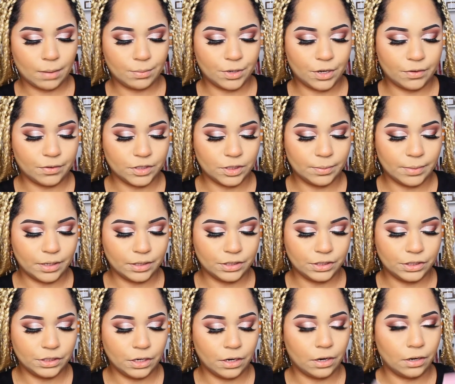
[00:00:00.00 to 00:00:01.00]
I'm nervous about
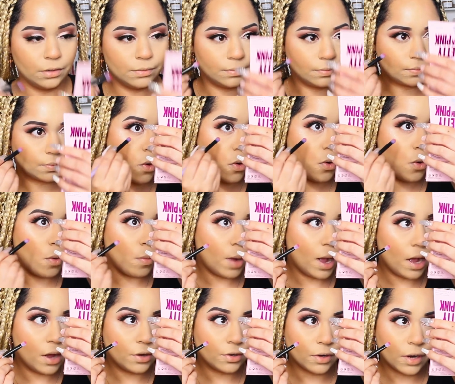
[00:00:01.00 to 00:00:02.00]
this, y'all. Ooh,
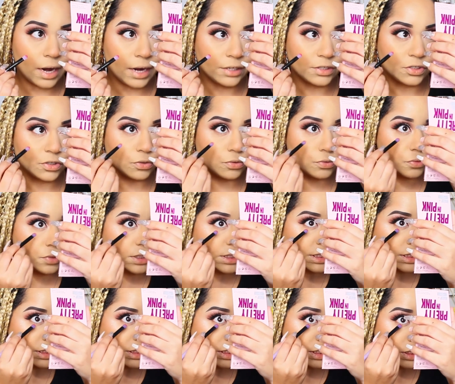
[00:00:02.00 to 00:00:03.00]
my under eyes
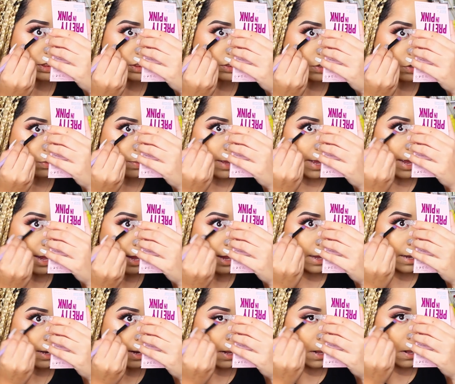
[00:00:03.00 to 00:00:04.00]
creased so
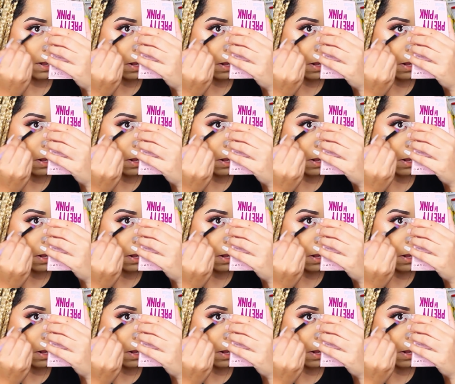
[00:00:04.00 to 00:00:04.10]
bad.